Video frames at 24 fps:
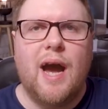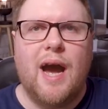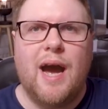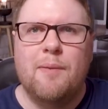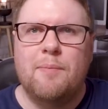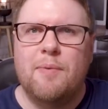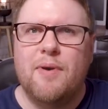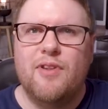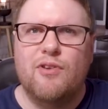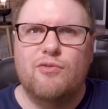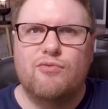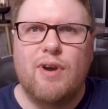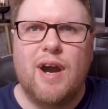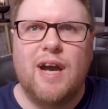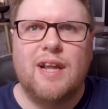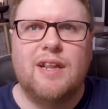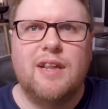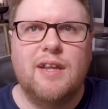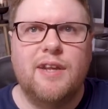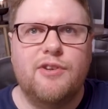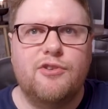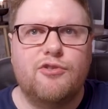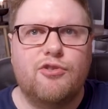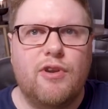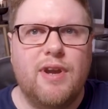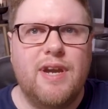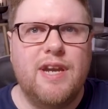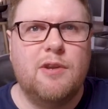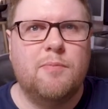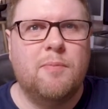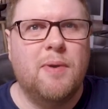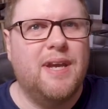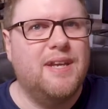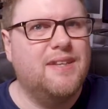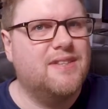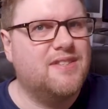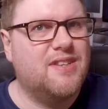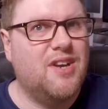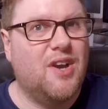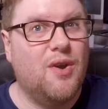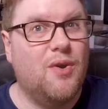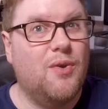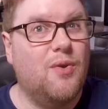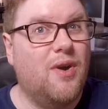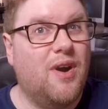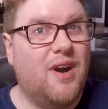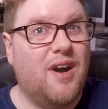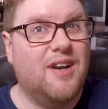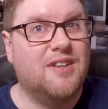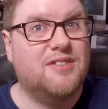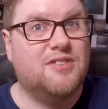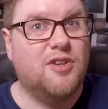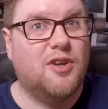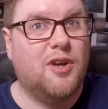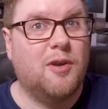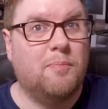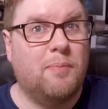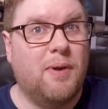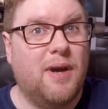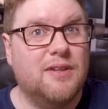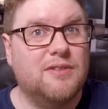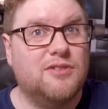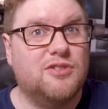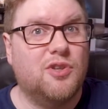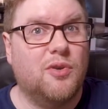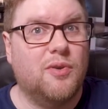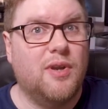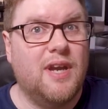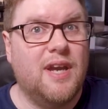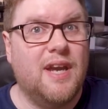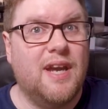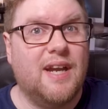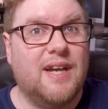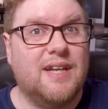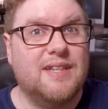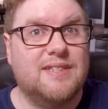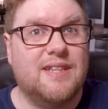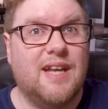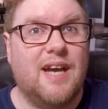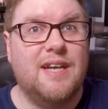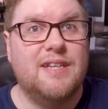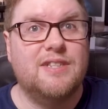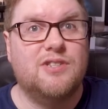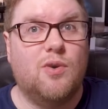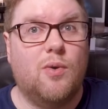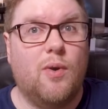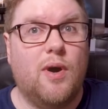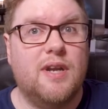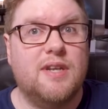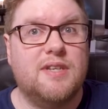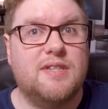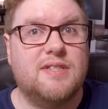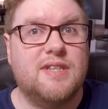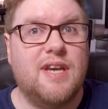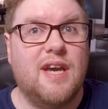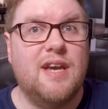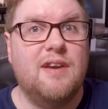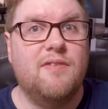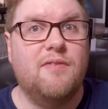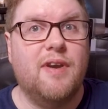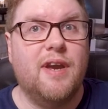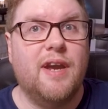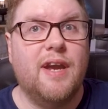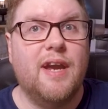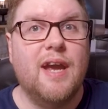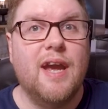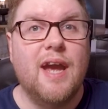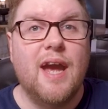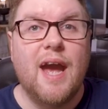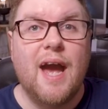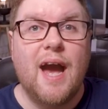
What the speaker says: But the rattle intrigued me, so I took a punt on it because that is quite a saving.